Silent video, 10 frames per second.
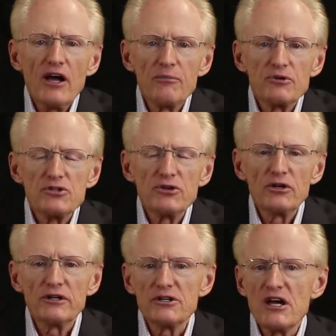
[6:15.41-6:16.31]

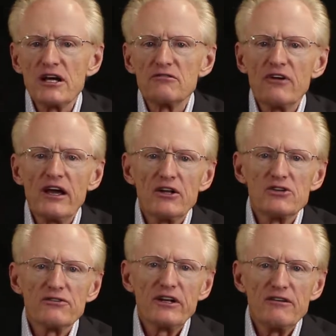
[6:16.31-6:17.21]
opportunity to take
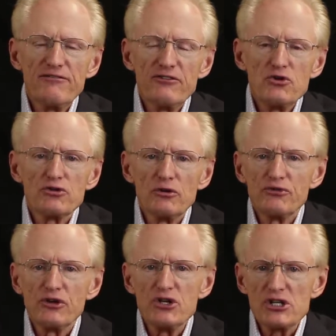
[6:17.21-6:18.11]
advantage of any future
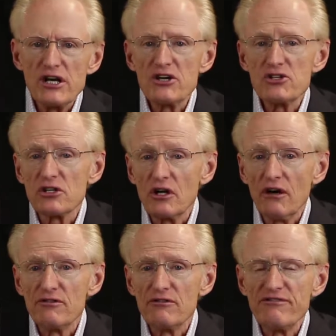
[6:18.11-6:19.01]
appreciation
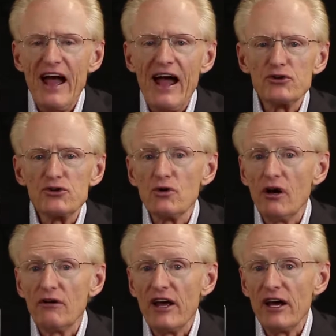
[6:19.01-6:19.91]
of the value
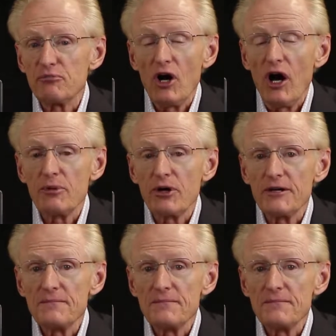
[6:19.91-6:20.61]
of that property.